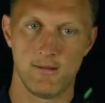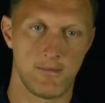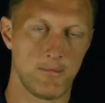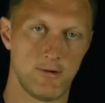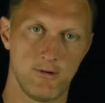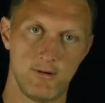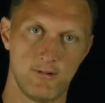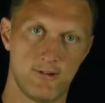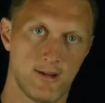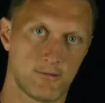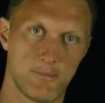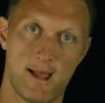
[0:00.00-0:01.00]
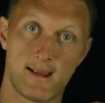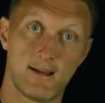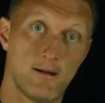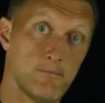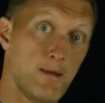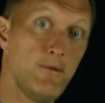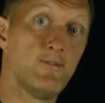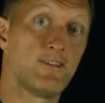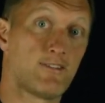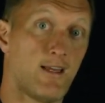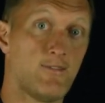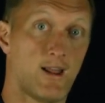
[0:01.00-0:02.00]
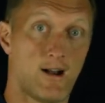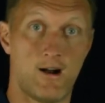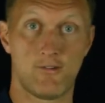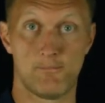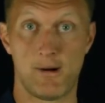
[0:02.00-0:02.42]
maybe do a UCS backup, maybe even save that off